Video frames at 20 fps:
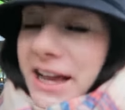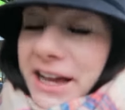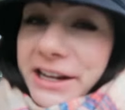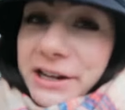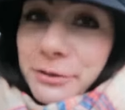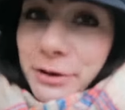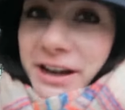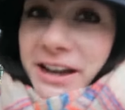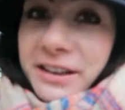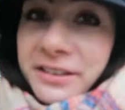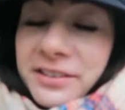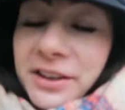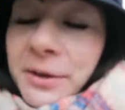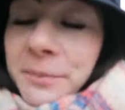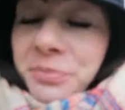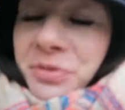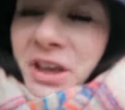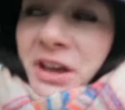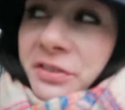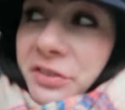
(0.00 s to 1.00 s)
Anyways,
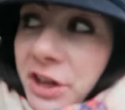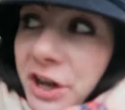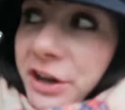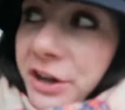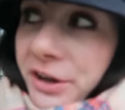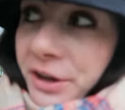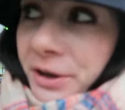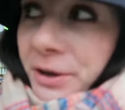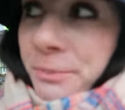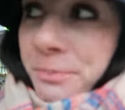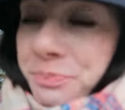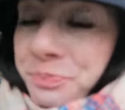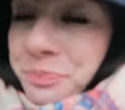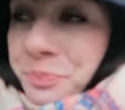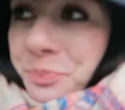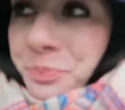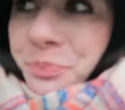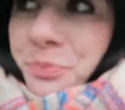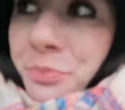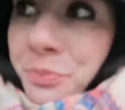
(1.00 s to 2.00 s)

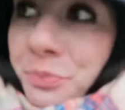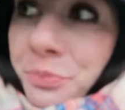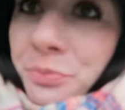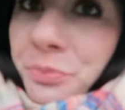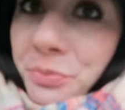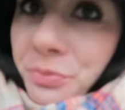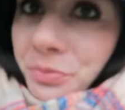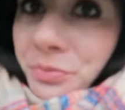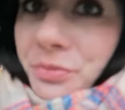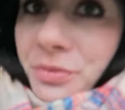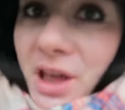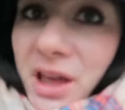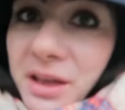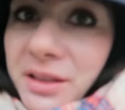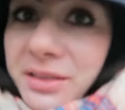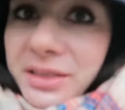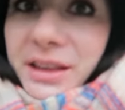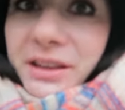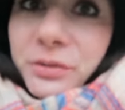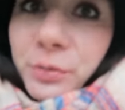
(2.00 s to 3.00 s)

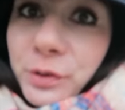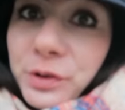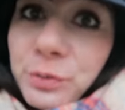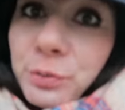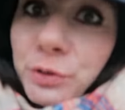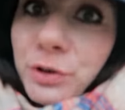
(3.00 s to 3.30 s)
this was